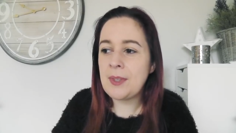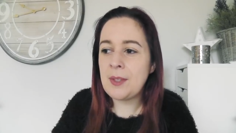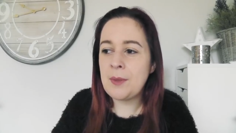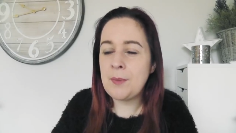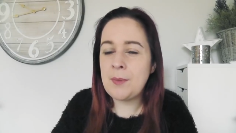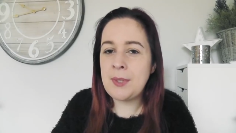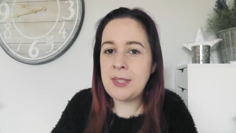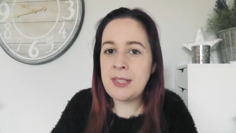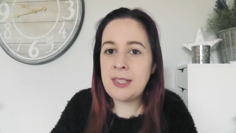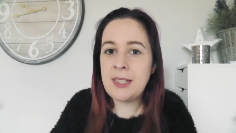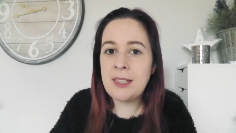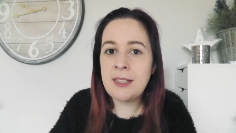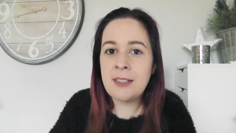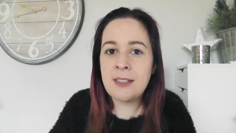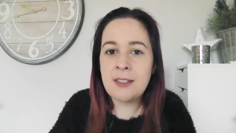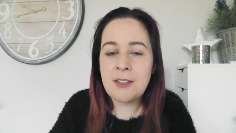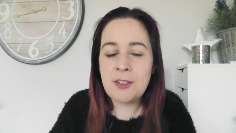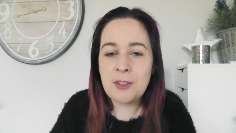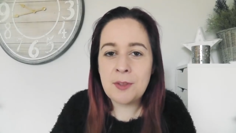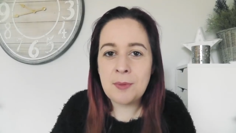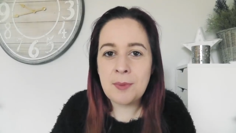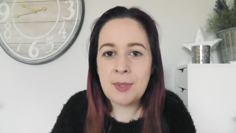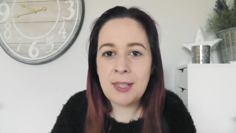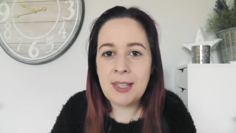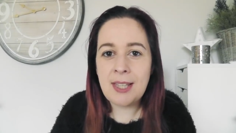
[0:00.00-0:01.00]
we did
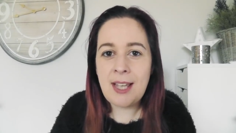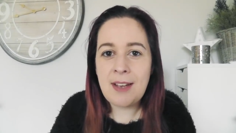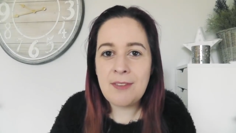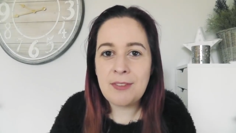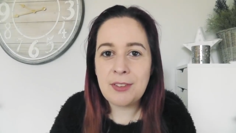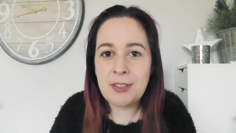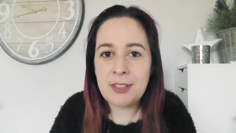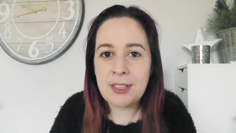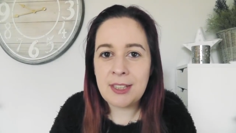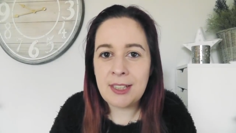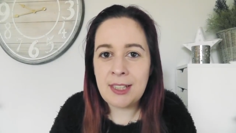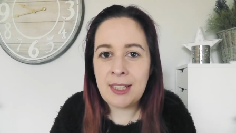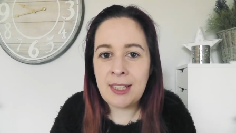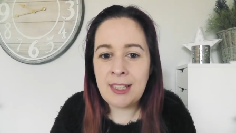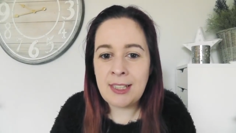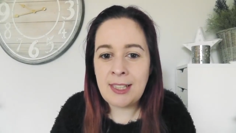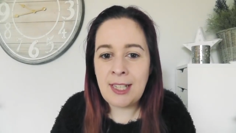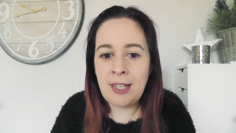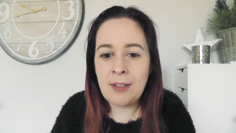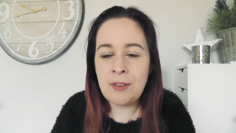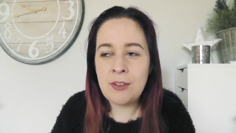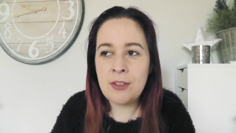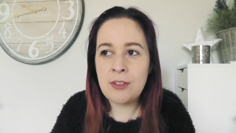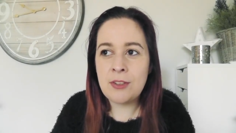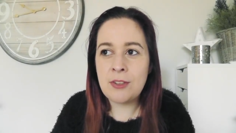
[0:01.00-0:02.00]
until we levelled it, and
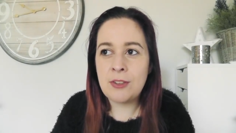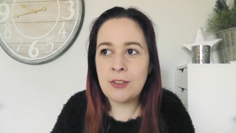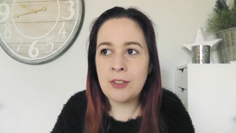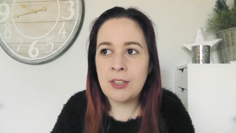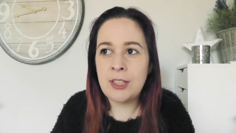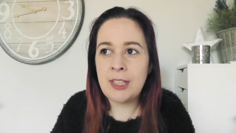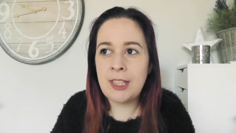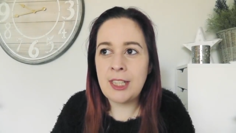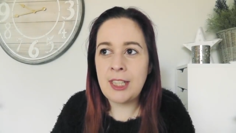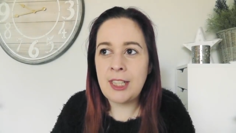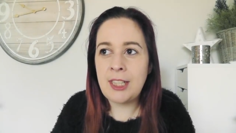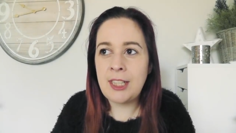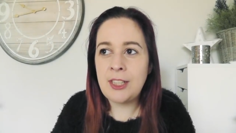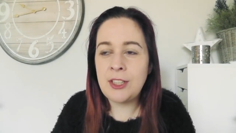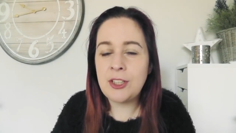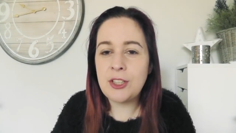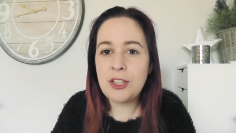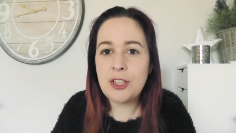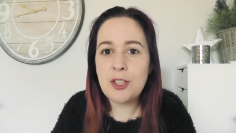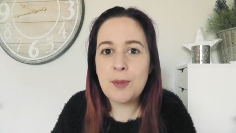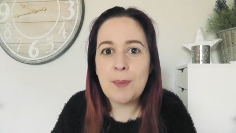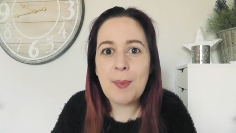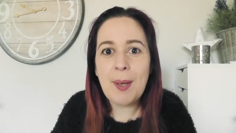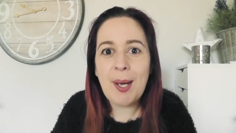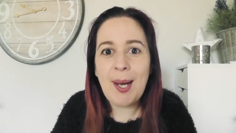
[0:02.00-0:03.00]
now there's only an inch
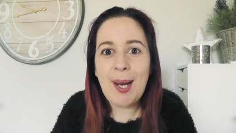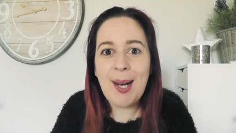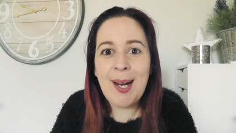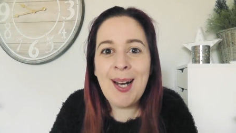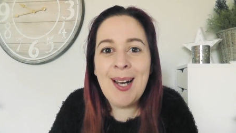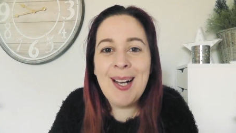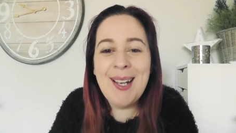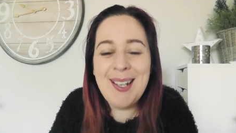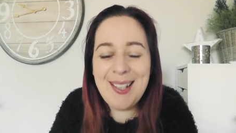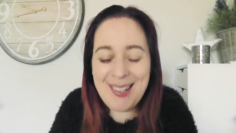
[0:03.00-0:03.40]
spare.